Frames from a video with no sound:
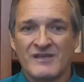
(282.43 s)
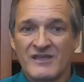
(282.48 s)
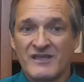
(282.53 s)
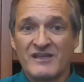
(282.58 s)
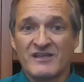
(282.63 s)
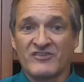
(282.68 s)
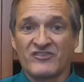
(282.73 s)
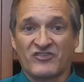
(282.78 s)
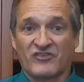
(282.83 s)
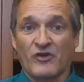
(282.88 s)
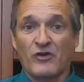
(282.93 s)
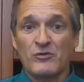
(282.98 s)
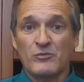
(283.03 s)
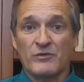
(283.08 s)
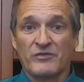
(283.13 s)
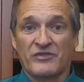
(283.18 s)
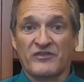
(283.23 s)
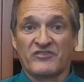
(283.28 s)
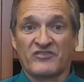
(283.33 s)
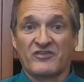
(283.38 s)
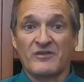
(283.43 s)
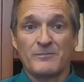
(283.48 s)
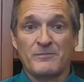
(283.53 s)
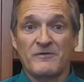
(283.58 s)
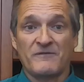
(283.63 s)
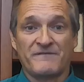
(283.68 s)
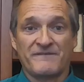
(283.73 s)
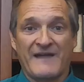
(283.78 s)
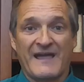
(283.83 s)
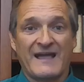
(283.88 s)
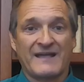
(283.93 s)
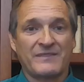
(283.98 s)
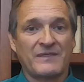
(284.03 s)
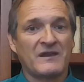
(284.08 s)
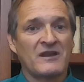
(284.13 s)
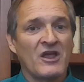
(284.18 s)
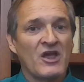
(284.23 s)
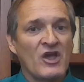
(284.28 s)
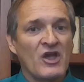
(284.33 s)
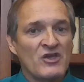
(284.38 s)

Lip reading: You can start with the simple fact that